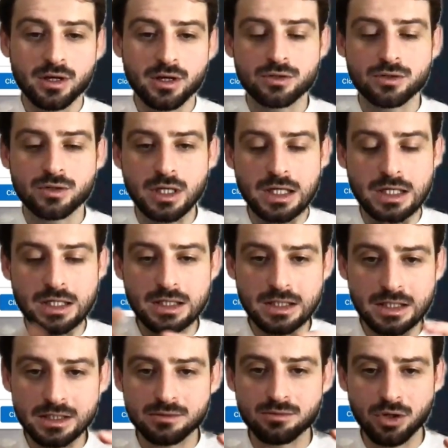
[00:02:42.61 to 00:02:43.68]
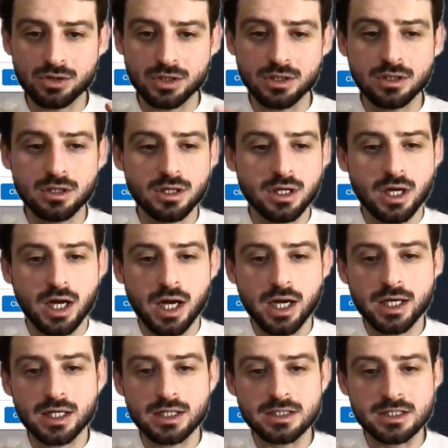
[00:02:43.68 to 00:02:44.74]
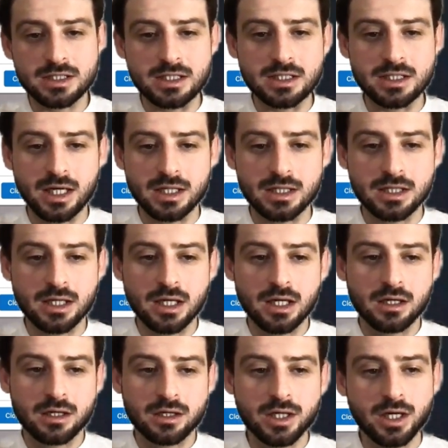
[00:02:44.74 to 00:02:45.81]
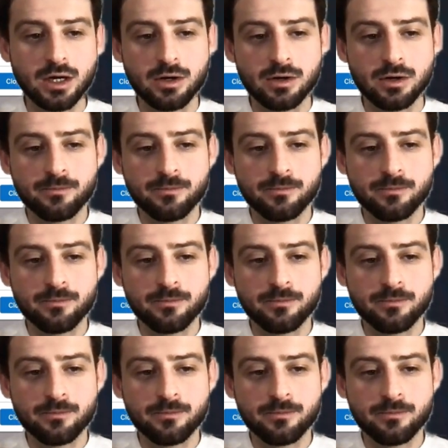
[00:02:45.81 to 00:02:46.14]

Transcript: So in this model, I can see that, yeah,